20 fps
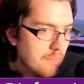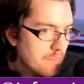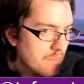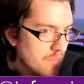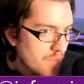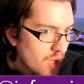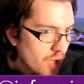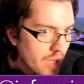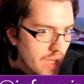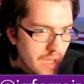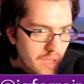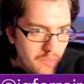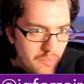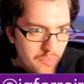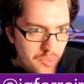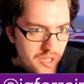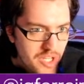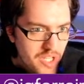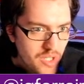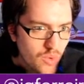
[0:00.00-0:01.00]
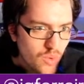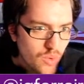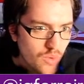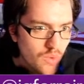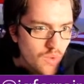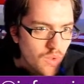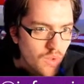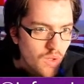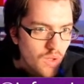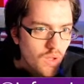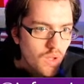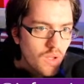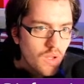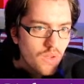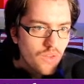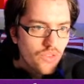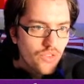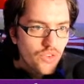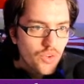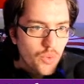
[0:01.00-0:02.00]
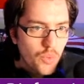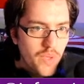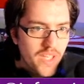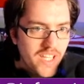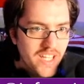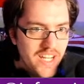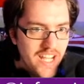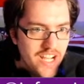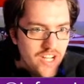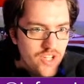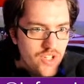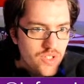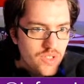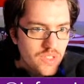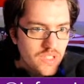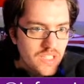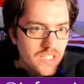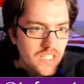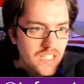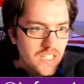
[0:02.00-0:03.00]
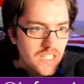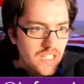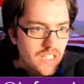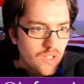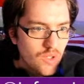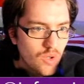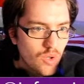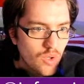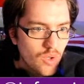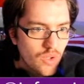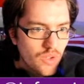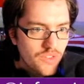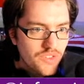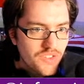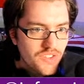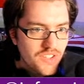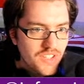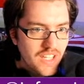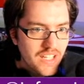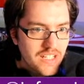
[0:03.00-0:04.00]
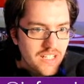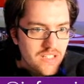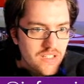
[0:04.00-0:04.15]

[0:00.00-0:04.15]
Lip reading: Okay, pretty cool. So we can actually call set